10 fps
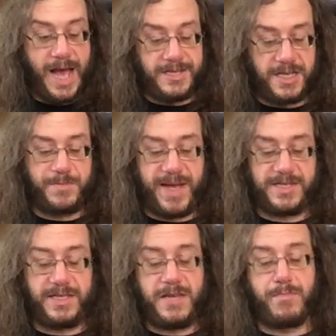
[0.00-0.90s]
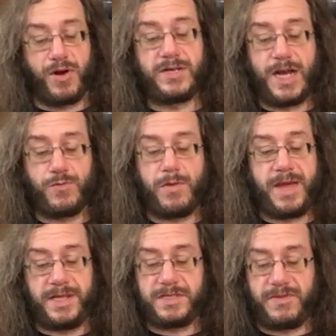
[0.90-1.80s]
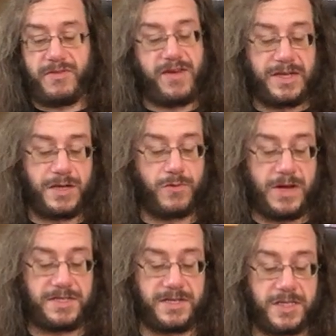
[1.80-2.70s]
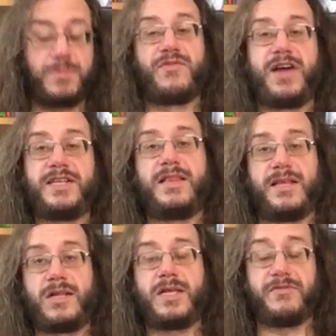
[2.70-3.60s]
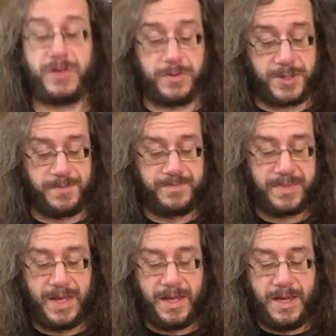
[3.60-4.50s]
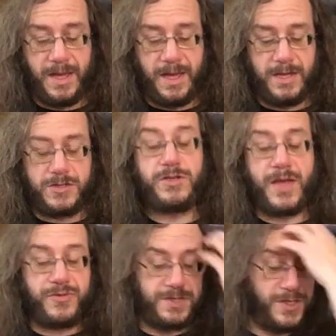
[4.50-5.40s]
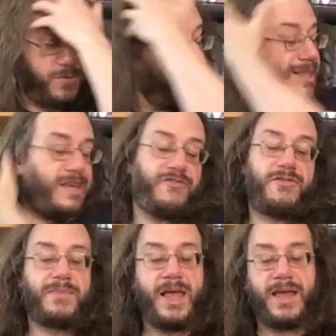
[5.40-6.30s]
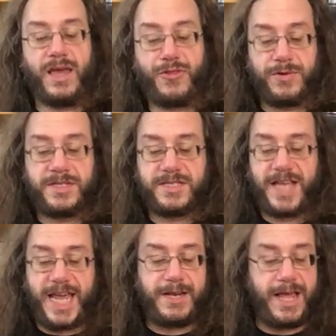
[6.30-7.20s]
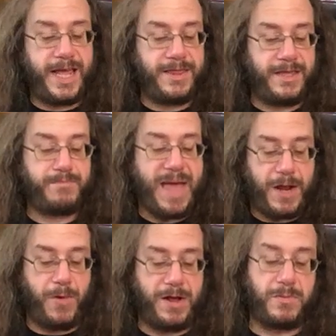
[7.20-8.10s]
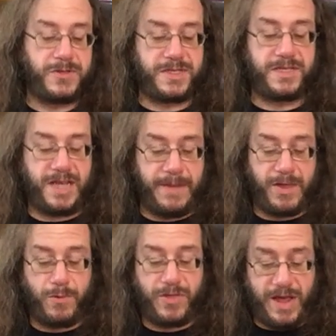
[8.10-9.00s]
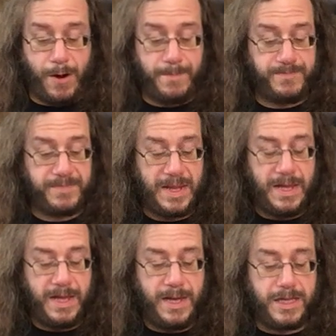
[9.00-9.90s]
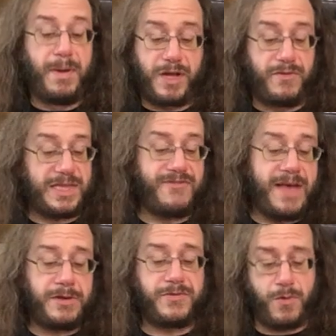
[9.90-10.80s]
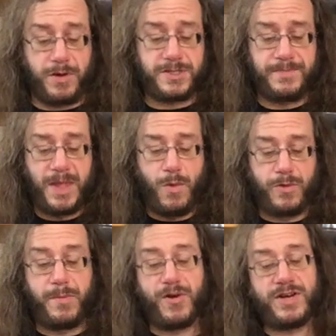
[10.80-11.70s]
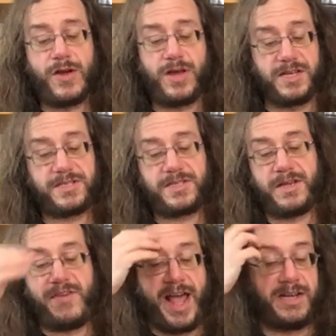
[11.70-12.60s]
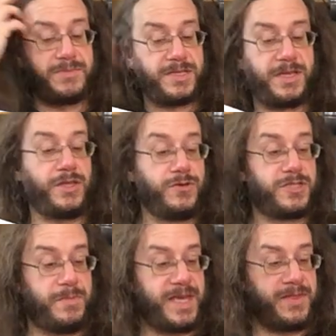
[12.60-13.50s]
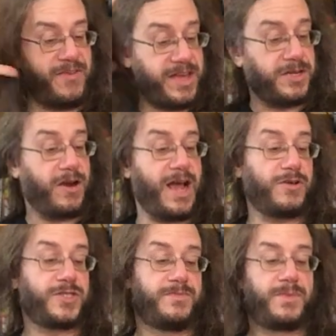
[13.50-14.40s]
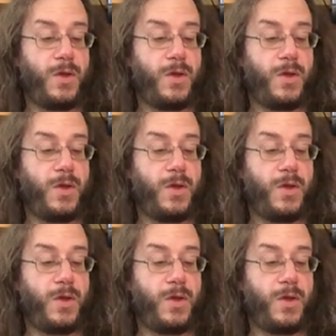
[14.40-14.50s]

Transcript: As expected, the burned out remains of the Fantar residence provided little of use. To Danthres' relief, Ithrin stayed in the background most of the time they were there. The bulk of what they found, of course, were the burned out husks of items that used to be in the Fantar house,